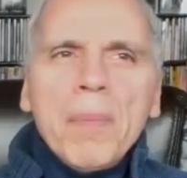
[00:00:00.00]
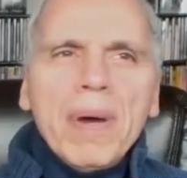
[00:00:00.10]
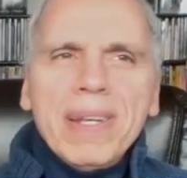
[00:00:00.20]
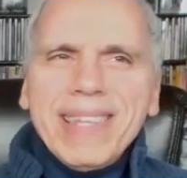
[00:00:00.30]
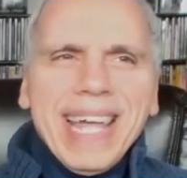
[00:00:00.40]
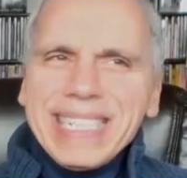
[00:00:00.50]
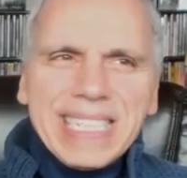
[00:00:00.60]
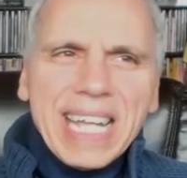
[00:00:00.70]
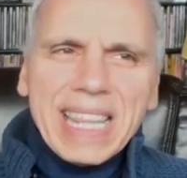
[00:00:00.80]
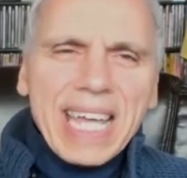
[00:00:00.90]
But
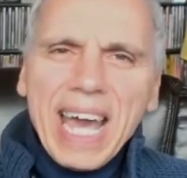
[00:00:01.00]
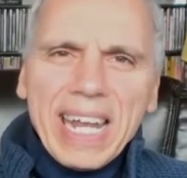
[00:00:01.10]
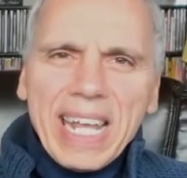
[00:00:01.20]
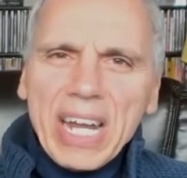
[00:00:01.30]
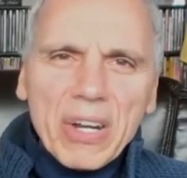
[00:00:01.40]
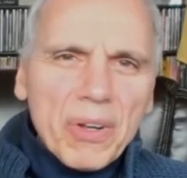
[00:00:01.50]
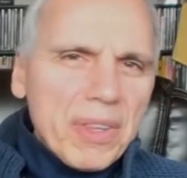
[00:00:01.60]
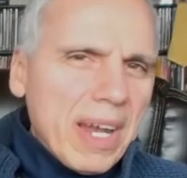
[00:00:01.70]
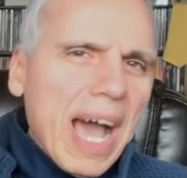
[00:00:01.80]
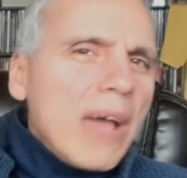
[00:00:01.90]
that's not the kind of
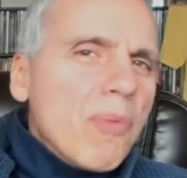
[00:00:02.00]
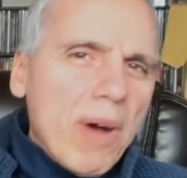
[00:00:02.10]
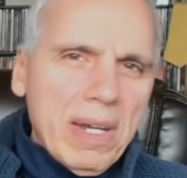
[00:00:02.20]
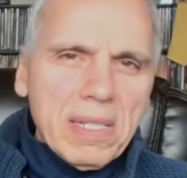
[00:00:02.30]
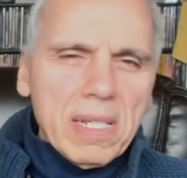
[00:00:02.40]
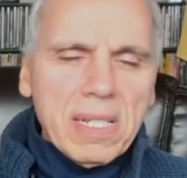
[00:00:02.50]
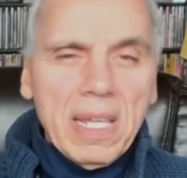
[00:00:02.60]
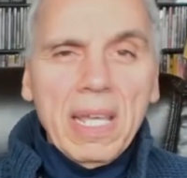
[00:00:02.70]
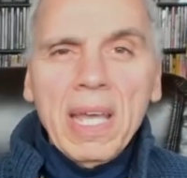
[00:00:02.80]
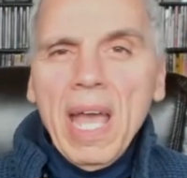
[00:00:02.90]
hero that I wanted to
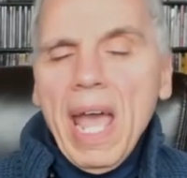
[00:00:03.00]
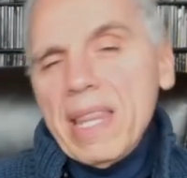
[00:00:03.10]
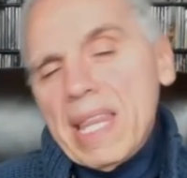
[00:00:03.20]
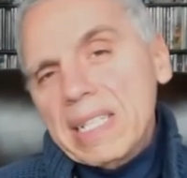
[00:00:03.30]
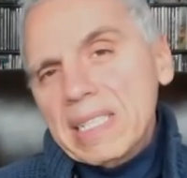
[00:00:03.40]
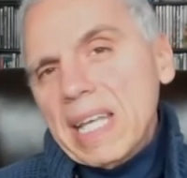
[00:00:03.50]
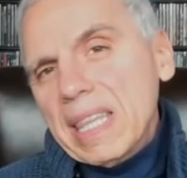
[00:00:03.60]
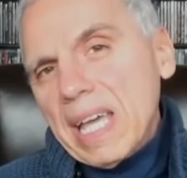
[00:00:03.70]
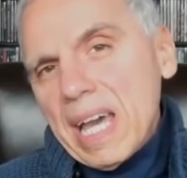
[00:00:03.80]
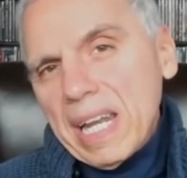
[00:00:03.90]
see. And that's
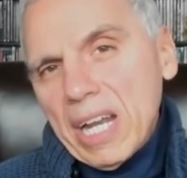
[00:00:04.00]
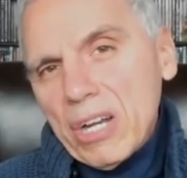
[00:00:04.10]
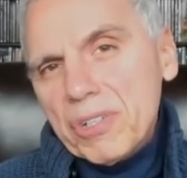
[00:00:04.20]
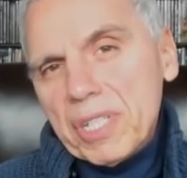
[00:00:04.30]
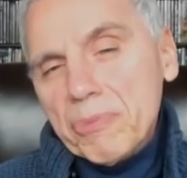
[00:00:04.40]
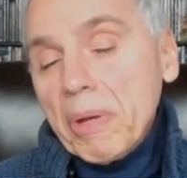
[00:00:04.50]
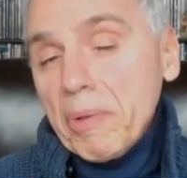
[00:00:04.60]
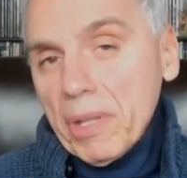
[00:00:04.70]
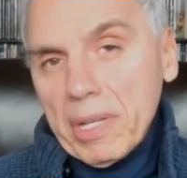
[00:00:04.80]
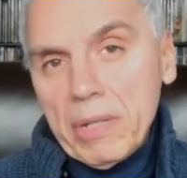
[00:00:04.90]
not the kind of heroes that we
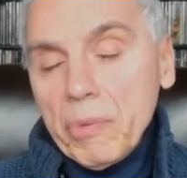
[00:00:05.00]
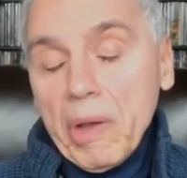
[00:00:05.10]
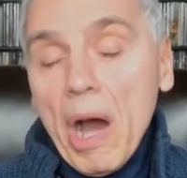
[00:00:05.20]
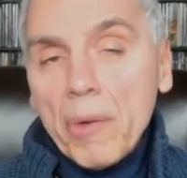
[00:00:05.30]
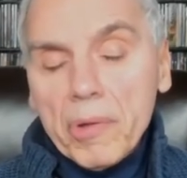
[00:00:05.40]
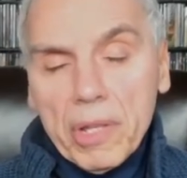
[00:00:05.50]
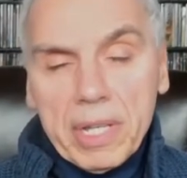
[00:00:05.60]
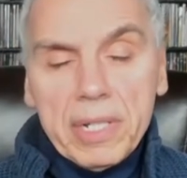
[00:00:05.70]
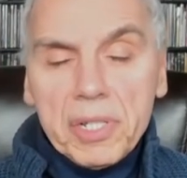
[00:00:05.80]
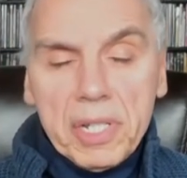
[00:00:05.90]
were looking, we all were
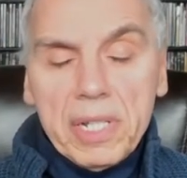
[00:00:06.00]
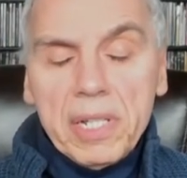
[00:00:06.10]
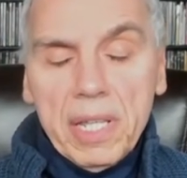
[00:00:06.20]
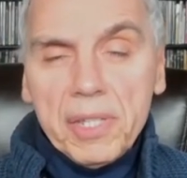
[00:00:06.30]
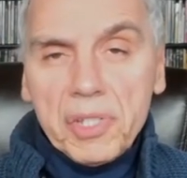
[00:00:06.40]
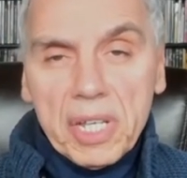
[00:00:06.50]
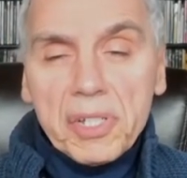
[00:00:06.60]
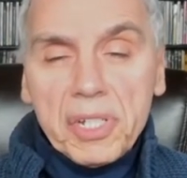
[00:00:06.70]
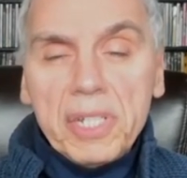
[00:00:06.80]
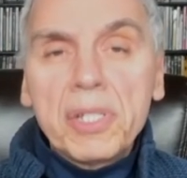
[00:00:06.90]
looking to see in, in the
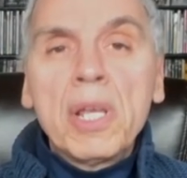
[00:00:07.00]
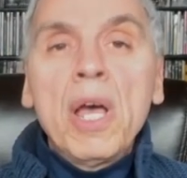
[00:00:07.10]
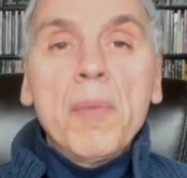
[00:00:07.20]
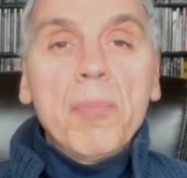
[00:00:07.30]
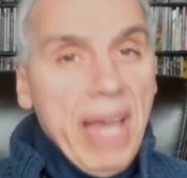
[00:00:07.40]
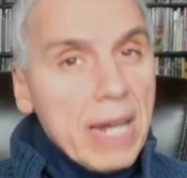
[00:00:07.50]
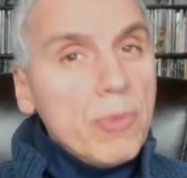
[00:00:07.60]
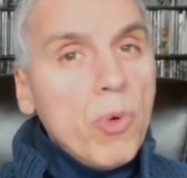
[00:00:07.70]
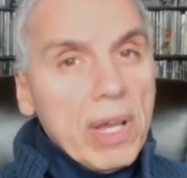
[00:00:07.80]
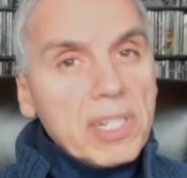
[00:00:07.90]
60s. But
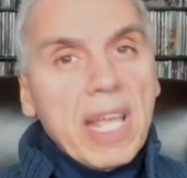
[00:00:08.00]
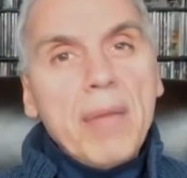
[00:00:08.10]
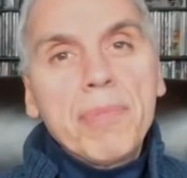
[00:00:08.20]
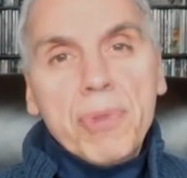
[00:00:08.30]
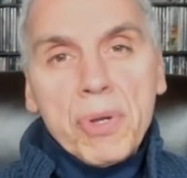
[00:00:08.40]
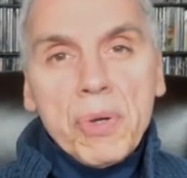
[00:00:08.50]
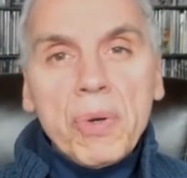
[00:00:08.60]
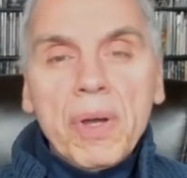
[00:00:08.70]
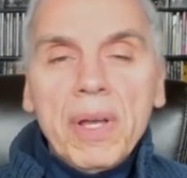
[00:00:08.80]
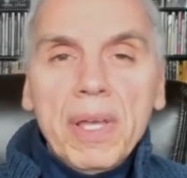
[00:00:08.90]
Adam West came
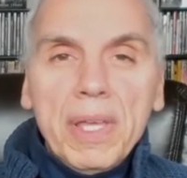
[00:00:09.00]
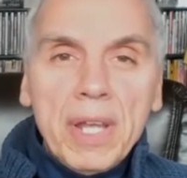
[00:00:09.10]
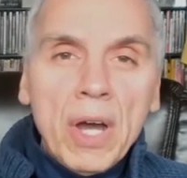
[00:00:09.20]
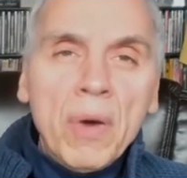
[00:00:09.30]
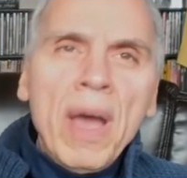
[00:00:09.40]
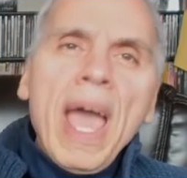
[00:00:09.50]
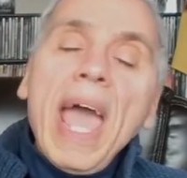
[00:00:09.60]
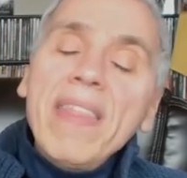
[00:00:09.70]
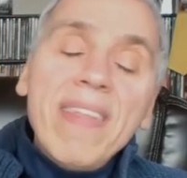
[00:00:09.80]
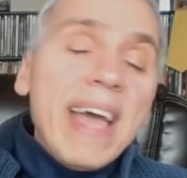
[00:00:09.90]
through, you know.
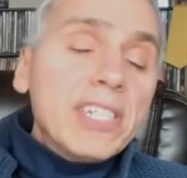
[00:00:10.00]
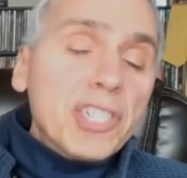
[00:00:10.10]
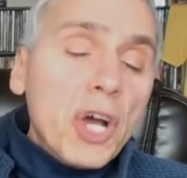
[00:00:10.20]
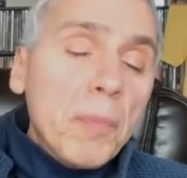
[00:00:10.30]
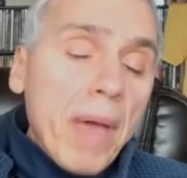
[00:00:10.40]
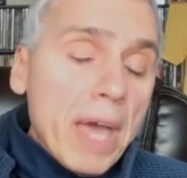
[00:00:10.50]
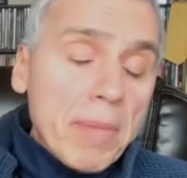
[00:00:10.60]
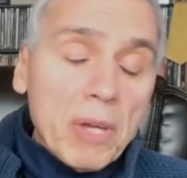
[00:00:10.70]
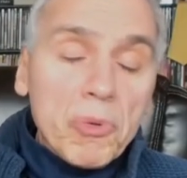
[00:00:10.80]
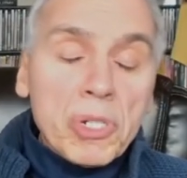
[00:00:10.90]
And that show,
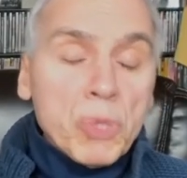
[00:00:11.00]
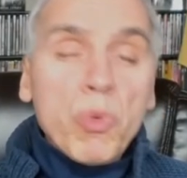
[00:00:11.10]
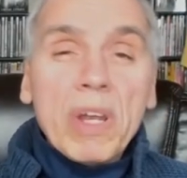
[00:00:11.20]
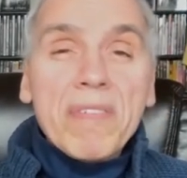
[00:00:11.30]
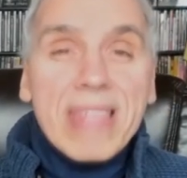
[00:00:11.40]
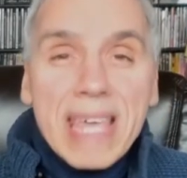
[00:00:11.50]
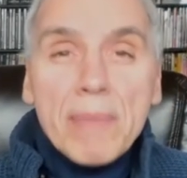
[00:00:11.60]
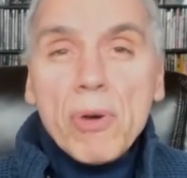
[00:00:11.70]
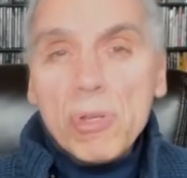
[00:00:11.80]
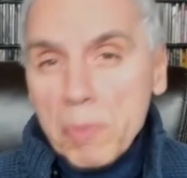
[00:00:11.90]
Batman, was one of
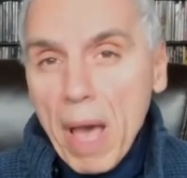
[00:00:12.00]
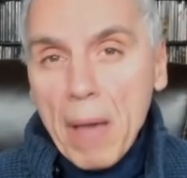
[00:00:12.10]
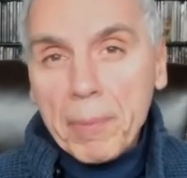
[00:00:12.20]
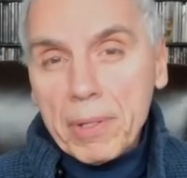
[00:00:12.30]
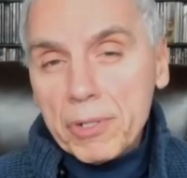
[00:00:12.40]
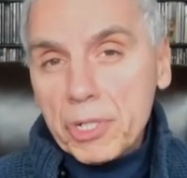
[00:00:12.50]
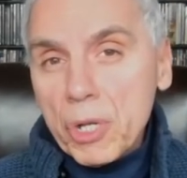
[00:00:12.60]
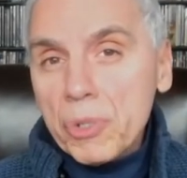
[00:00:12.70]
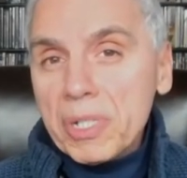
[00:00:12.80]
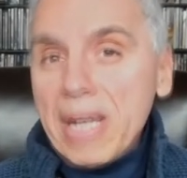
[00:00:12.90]
the most popular
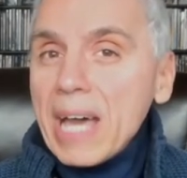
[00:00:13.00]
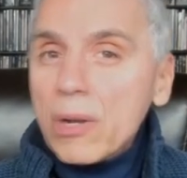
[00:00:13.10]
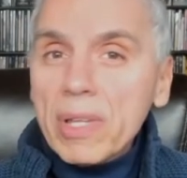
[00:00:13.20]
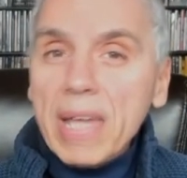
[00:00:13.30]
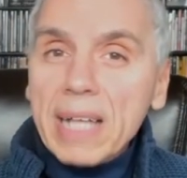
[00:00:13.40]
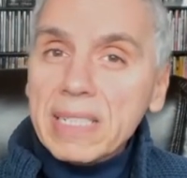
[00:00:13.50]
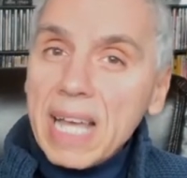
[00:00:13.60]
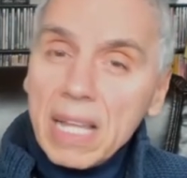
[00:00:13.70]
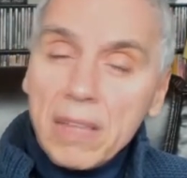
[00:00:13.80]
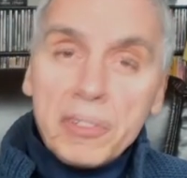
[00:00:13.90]
shows, not only on
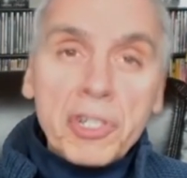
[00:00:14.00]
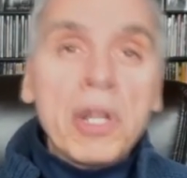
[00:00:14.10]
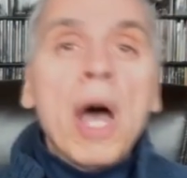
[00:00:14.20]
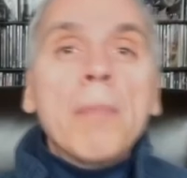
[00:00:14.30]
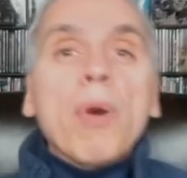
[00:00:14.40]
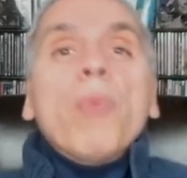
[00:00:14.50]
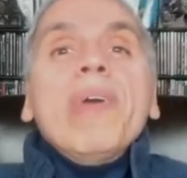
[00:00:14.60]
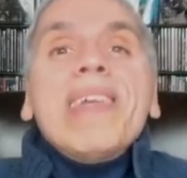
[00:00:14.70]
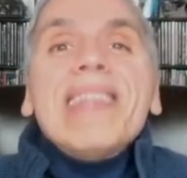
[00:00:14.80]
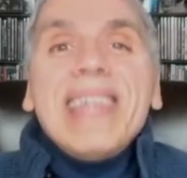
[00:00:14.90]
television, but
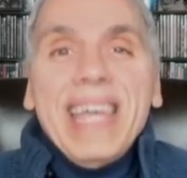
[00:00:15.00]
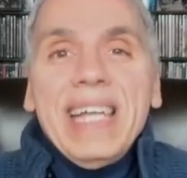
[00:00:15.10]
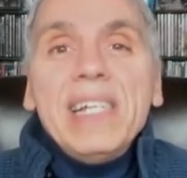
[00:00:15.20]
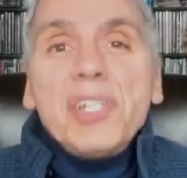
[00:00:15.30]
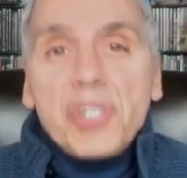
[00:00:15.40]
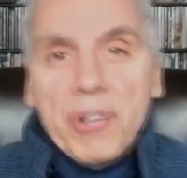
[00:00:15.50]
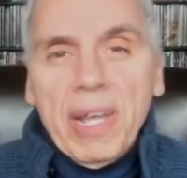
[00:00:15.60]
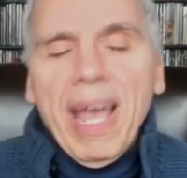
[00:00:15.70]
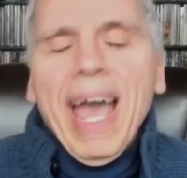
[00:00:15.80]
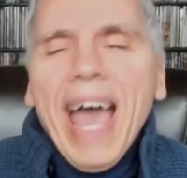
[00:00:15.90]
within the
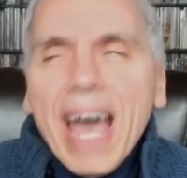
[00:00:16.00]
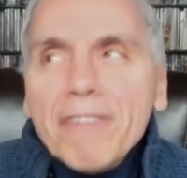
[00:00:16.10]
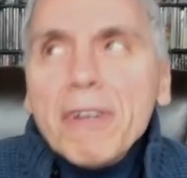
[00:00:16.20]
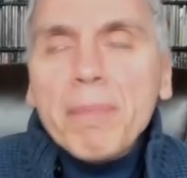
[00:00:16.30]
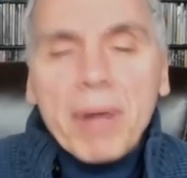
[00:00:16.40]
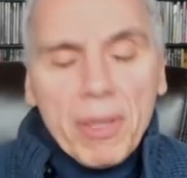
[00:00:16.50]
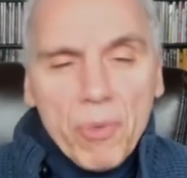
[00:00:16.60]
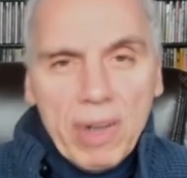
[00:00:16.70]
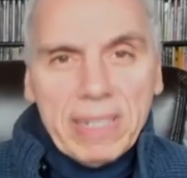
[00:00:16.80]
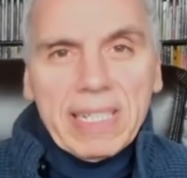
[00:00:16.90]
industry. Everybody
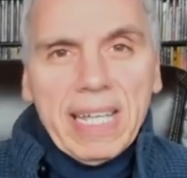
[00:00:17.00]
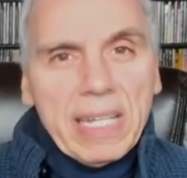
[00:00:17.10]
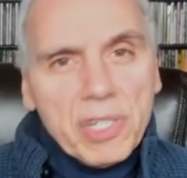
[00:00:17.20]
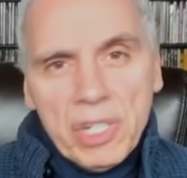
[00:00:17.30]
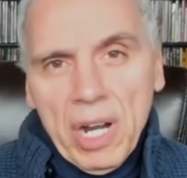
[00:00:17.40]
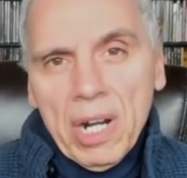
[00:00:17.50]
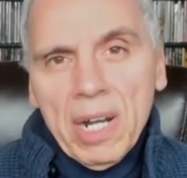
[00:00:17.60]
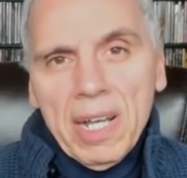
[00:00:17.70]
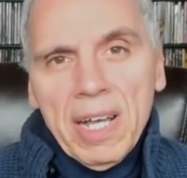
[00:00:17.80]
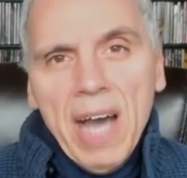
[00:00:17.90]
wanted to guest star
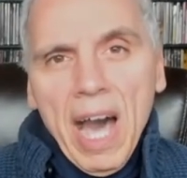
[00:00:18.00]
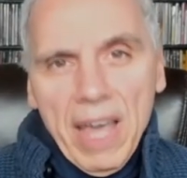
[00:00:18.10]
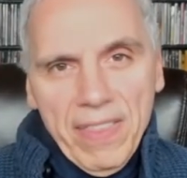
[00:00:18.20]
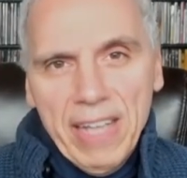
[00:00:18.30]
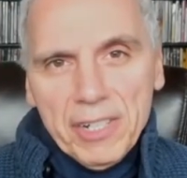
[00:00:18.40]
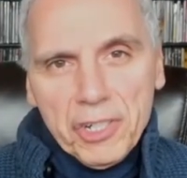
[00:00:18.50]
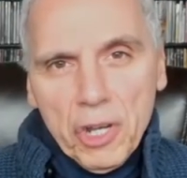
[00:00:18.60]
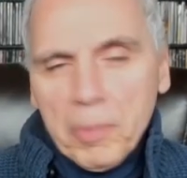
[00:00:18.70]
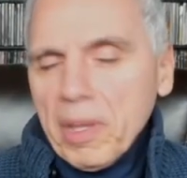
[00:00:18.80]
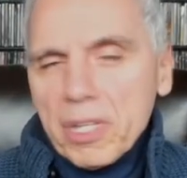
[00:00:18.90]
on that
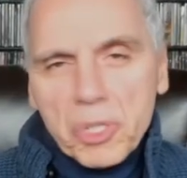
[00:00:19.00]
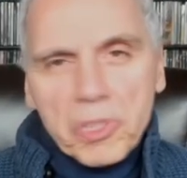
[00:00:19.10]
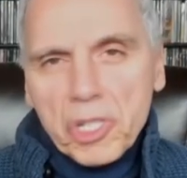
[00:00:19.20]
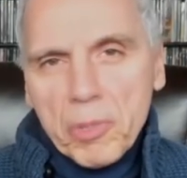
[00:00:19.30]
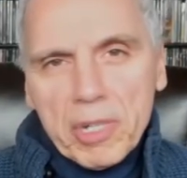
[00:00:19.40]
show because it was so